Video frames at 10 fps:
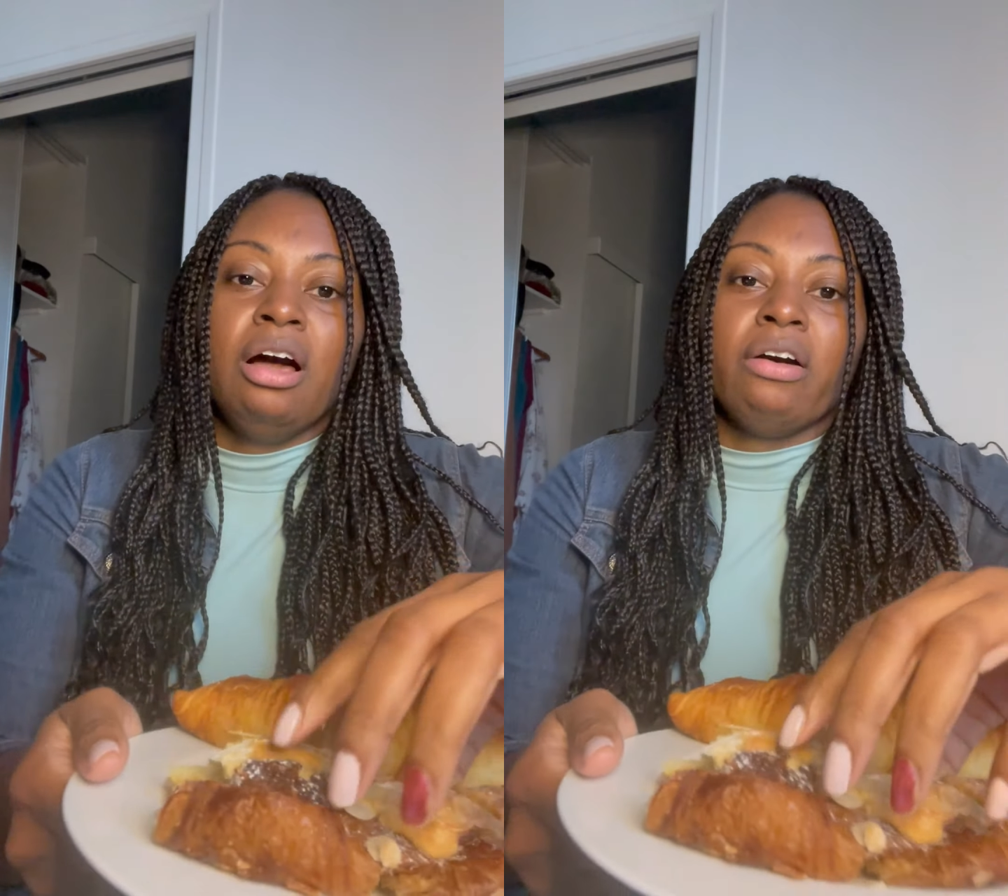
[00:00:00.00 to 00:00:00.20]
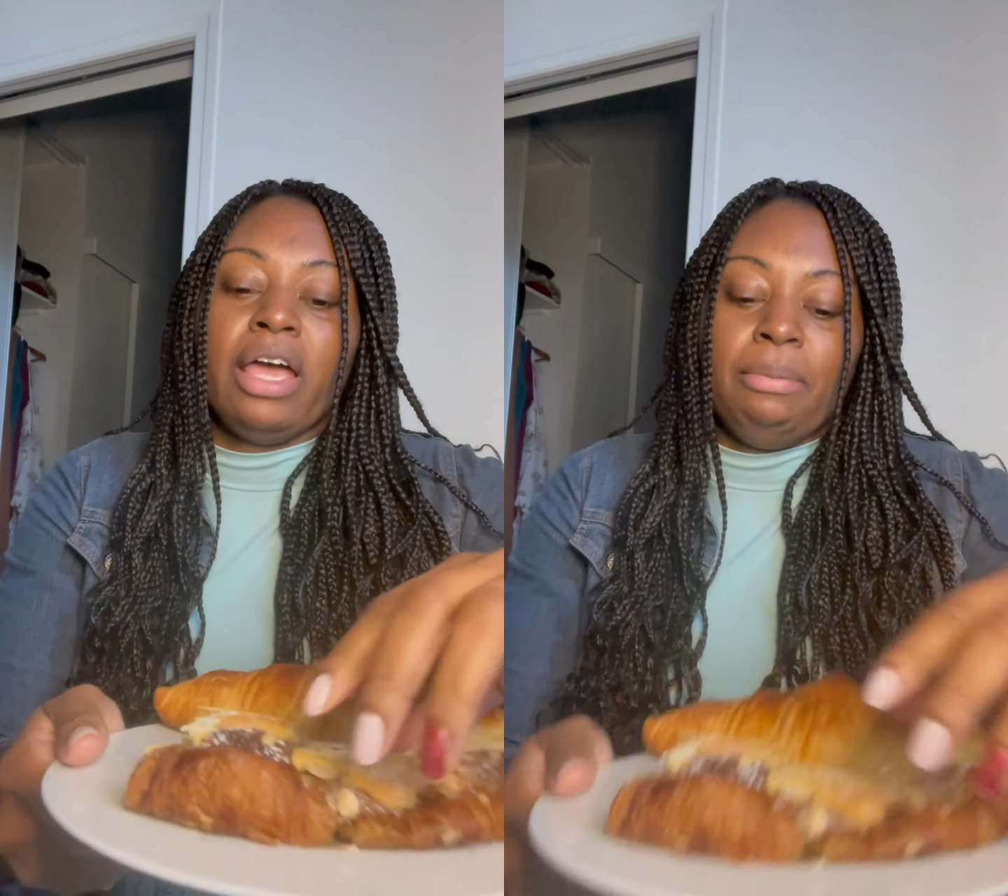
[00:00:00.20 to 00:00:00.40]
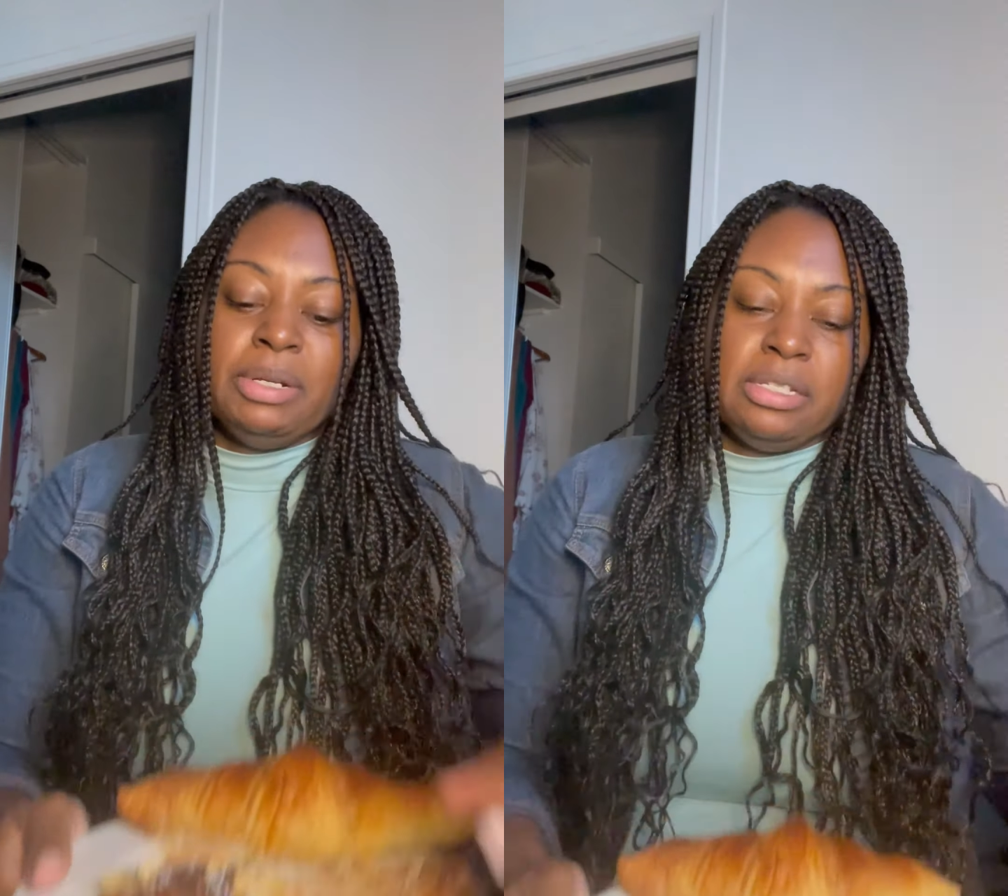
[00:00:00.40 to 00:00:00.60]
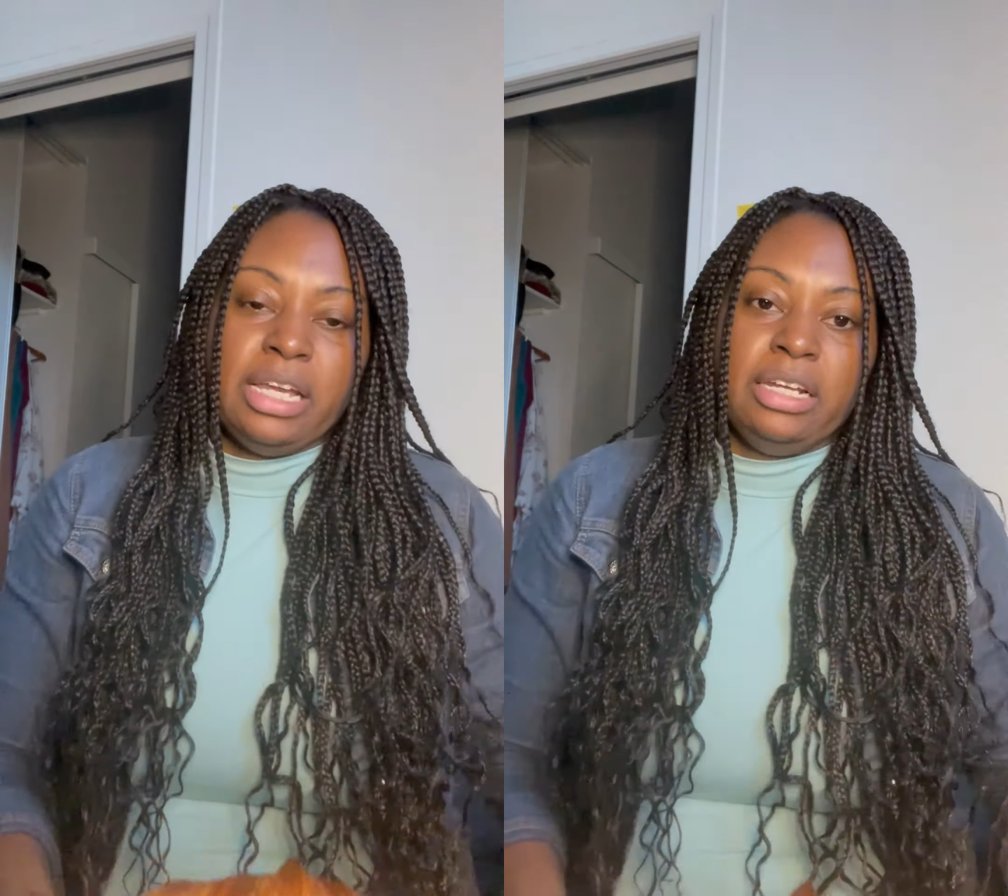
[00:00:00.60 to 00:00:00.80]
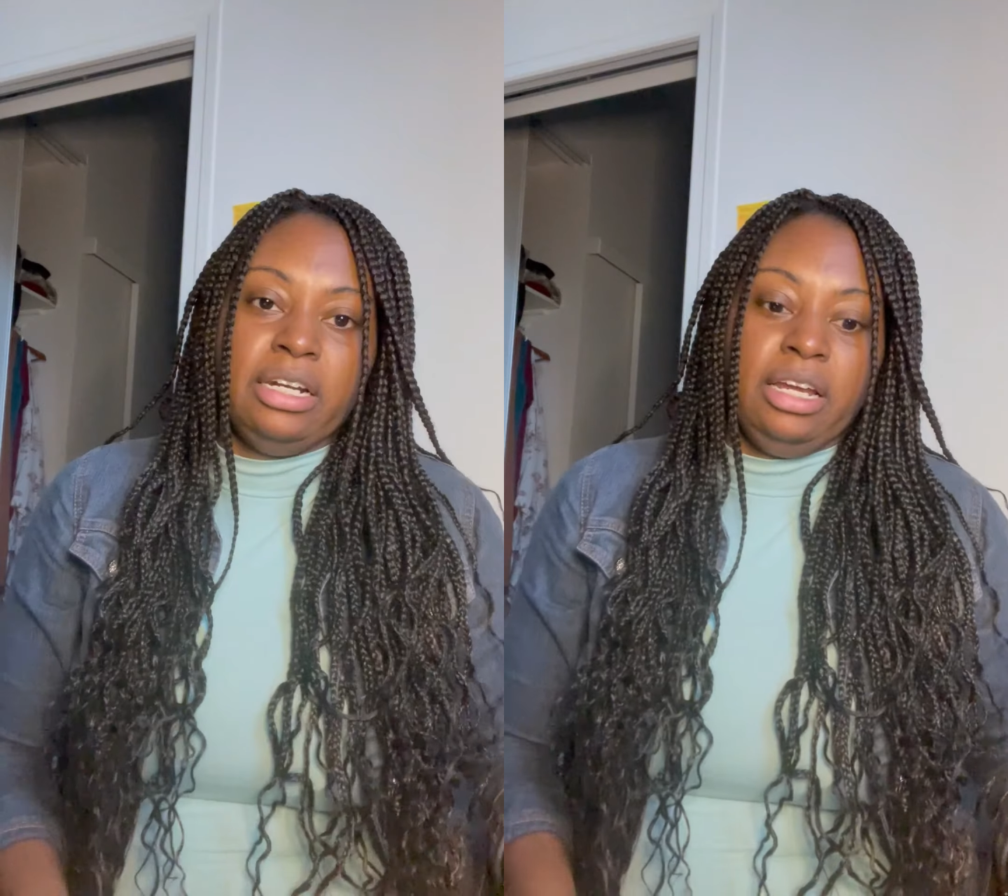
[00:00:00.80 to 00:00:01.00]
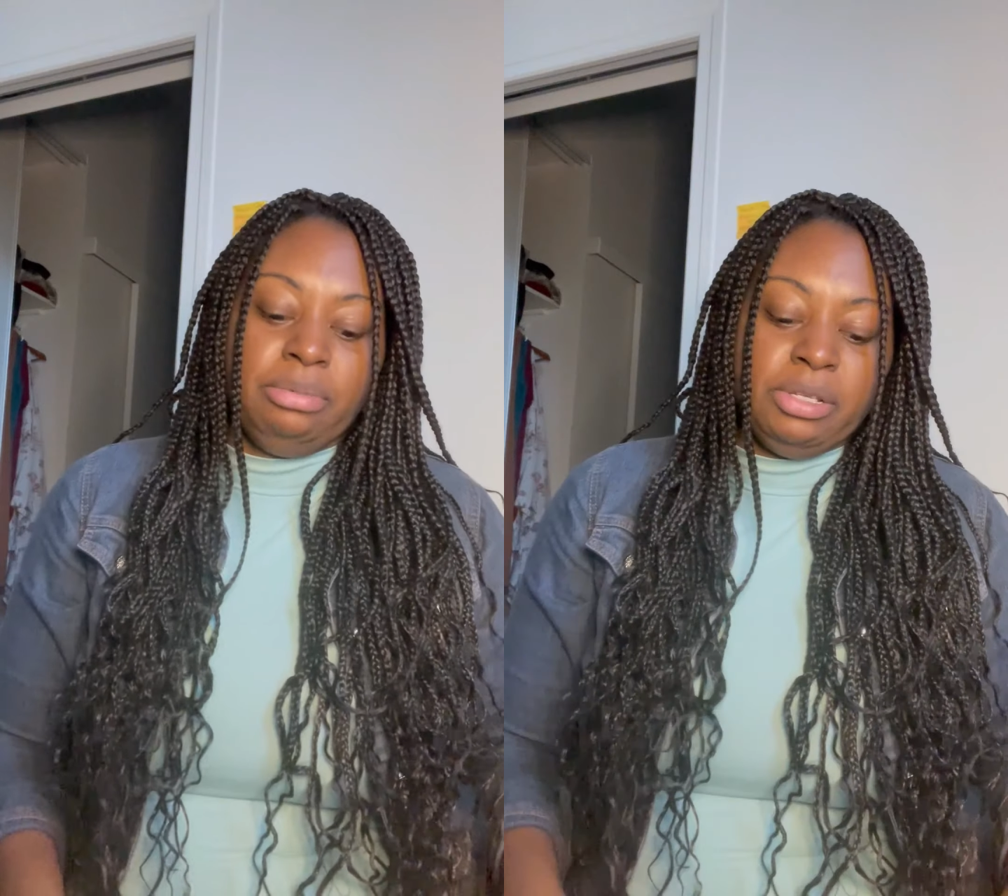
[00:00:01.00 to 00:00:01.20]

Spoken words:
Okay, I'm gonna stand it up